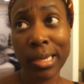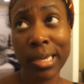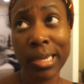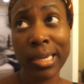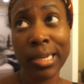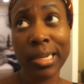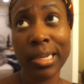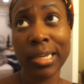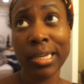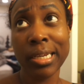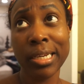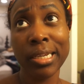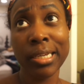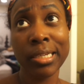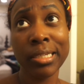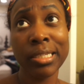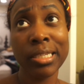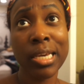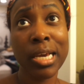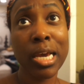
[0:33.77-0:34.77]
It
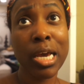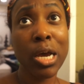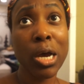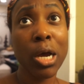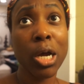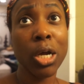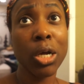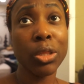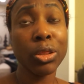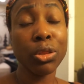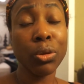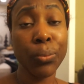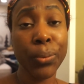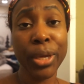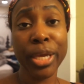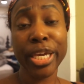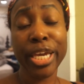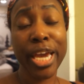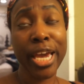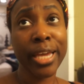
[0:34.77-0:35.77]
is the
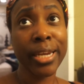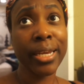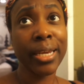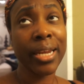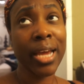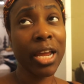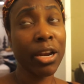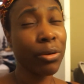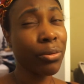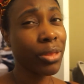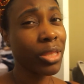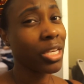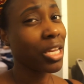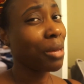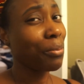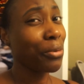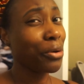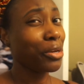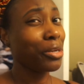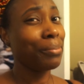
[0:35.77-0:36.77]
weekend and I don't think
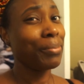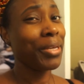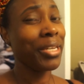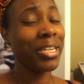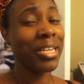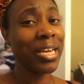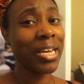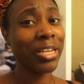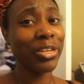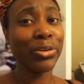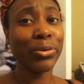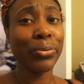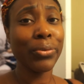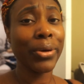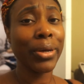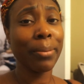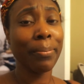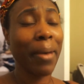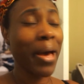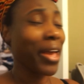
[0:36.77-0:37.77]
I'm going to be done
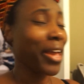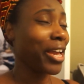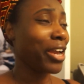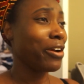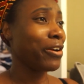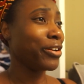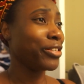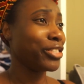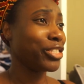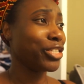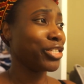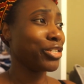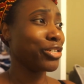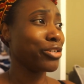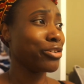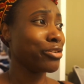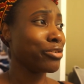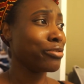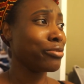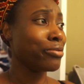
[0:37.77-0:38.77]
doing my hair
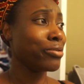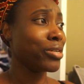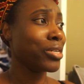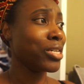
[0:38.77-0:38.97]
until